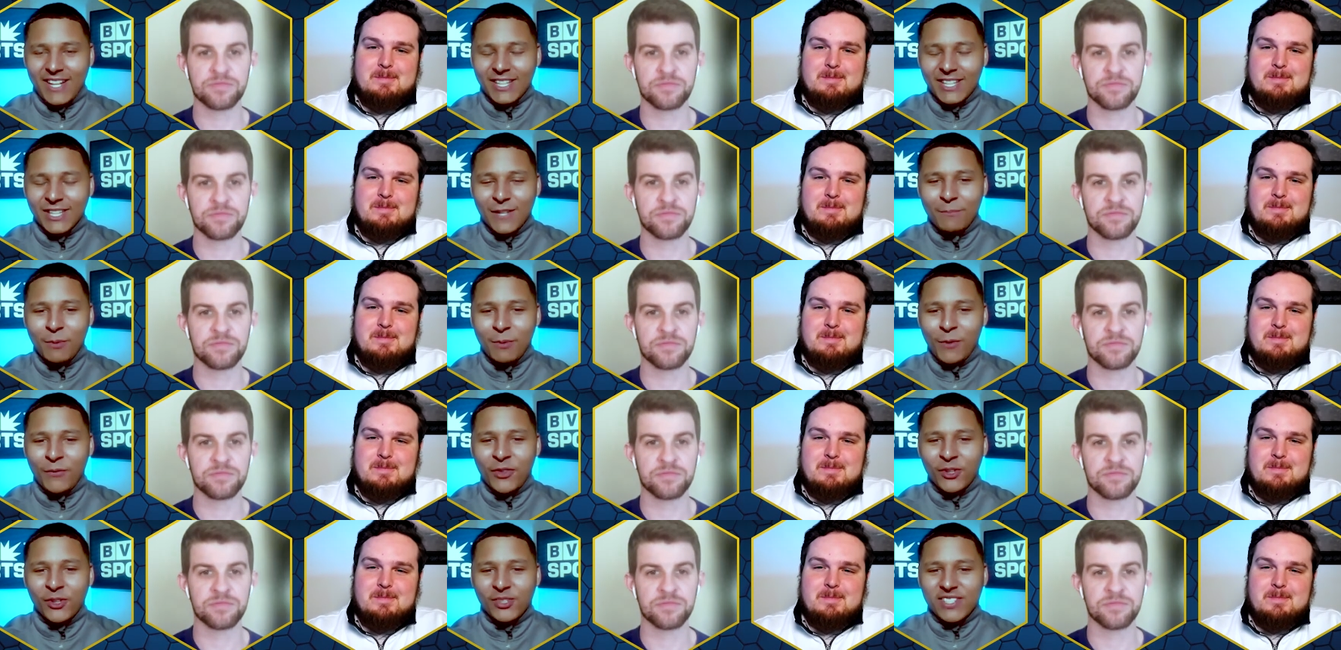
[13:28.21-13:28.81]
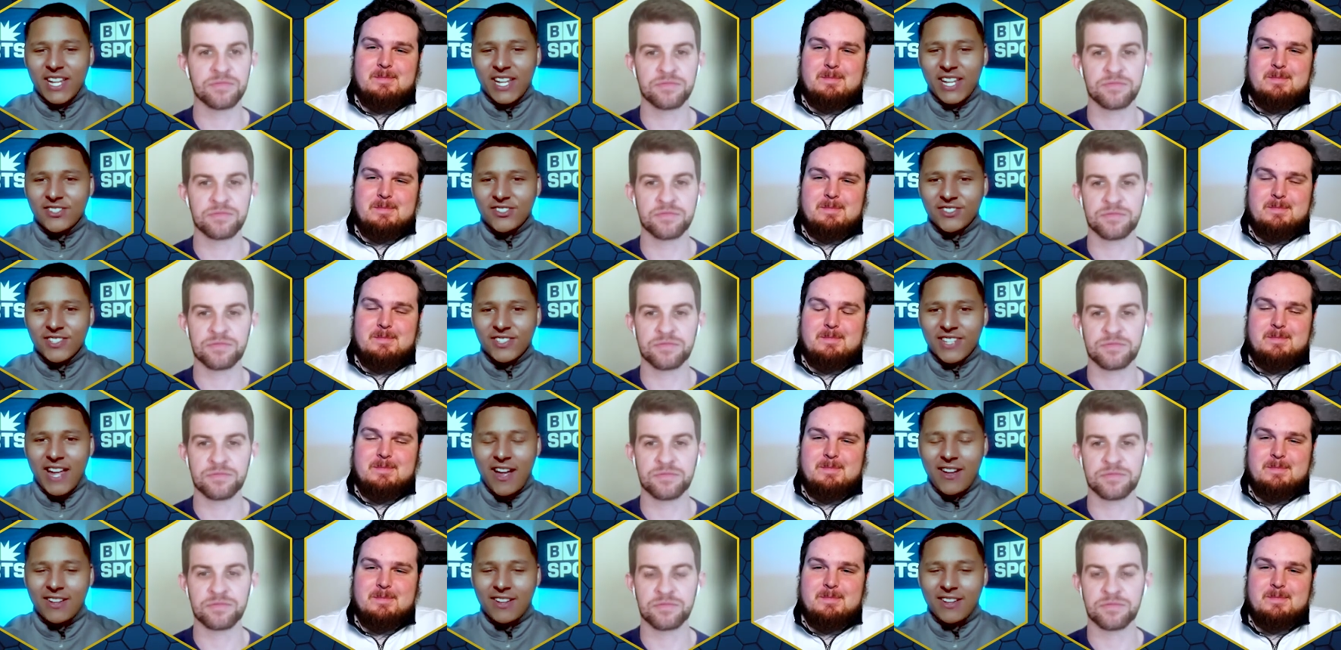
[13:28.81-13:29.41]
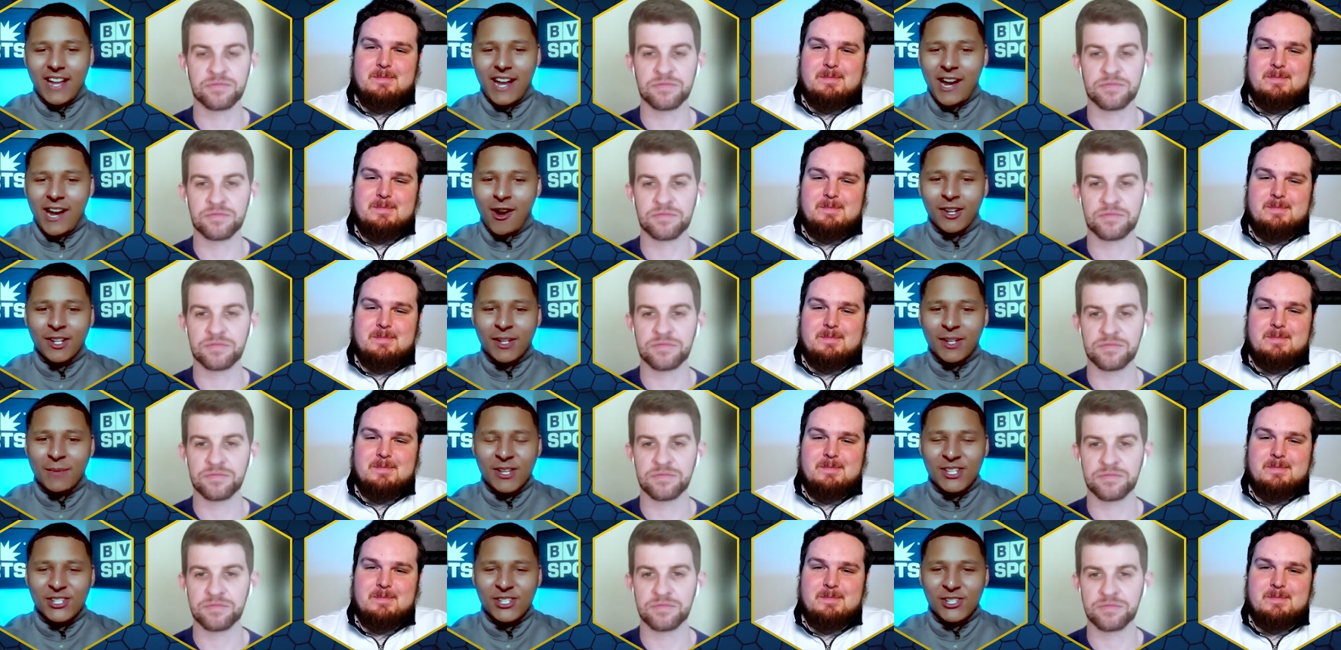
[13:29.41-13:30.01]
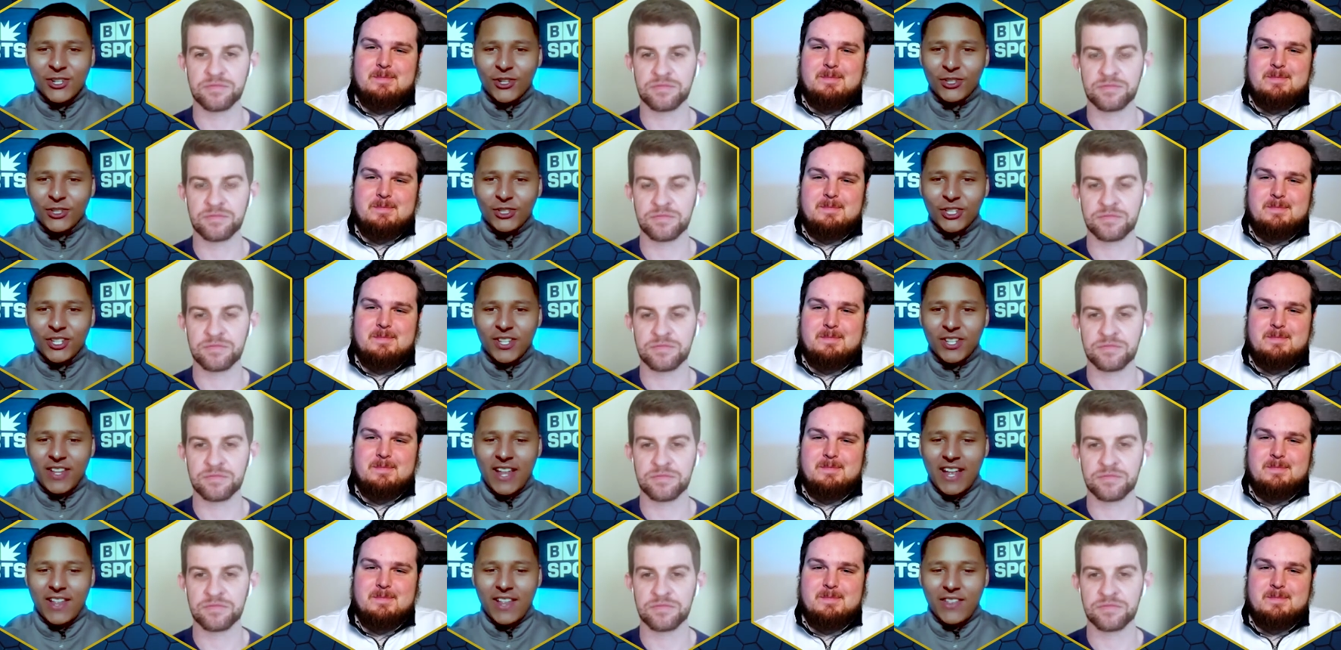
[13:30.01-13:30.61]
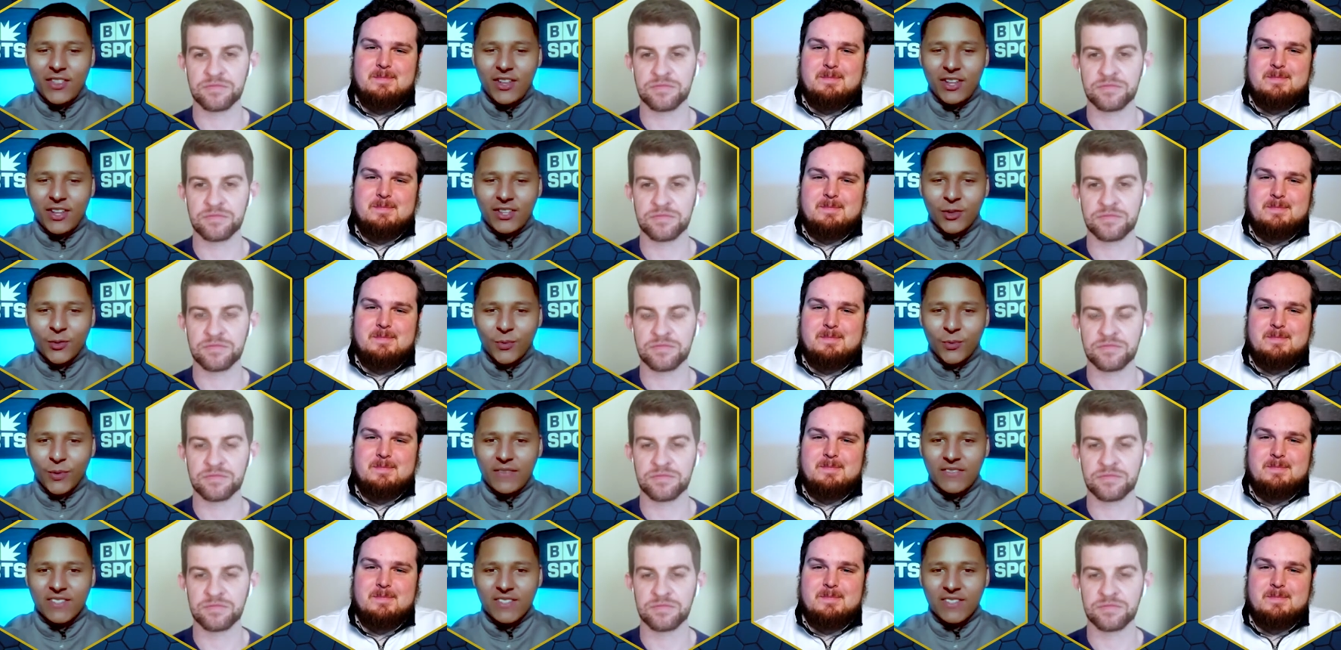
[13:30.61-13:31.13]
Speaker 1: I love both those answers, Kyle. And I already mentioned earlier that I thought the